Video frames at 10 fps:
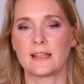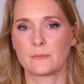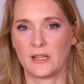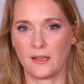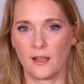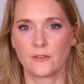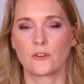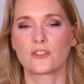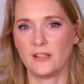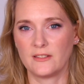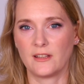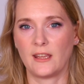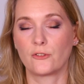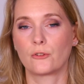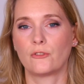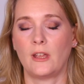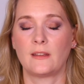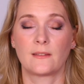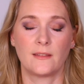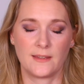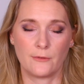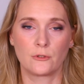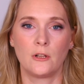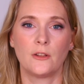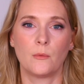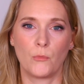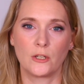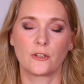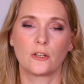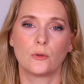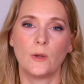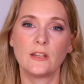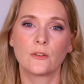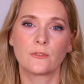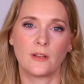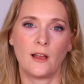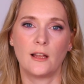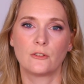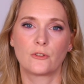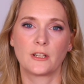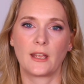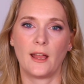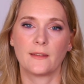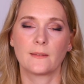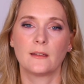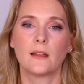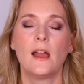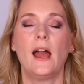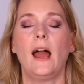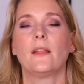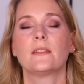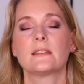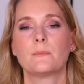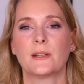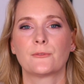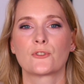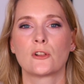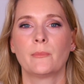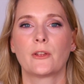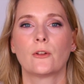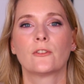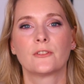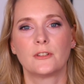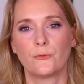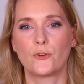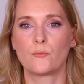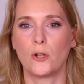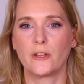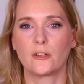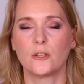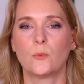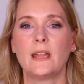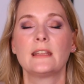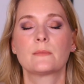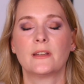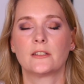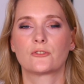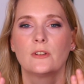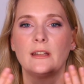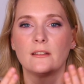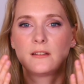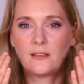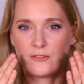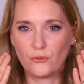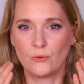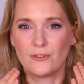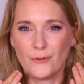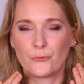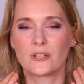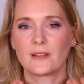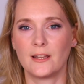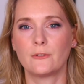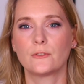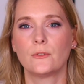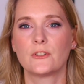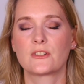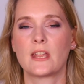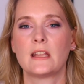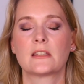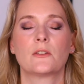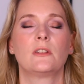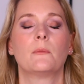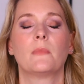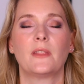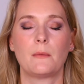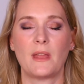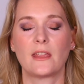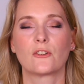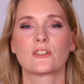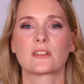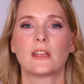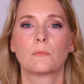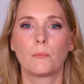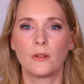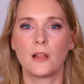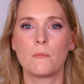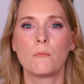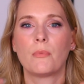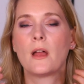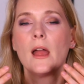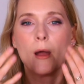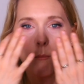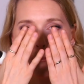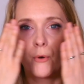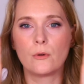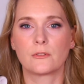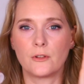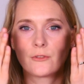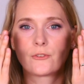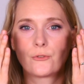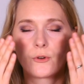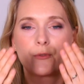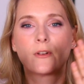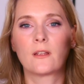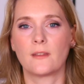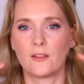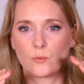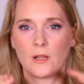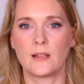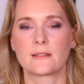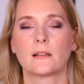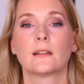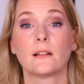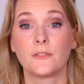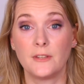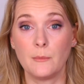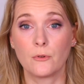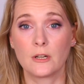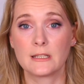as many others these days, contains several molecular weights of hyaluronic acid, and this is beneficial because the different molecular weights penetrate to a different level through the skin, so they make your skin plump both on the surface as well as a little deeper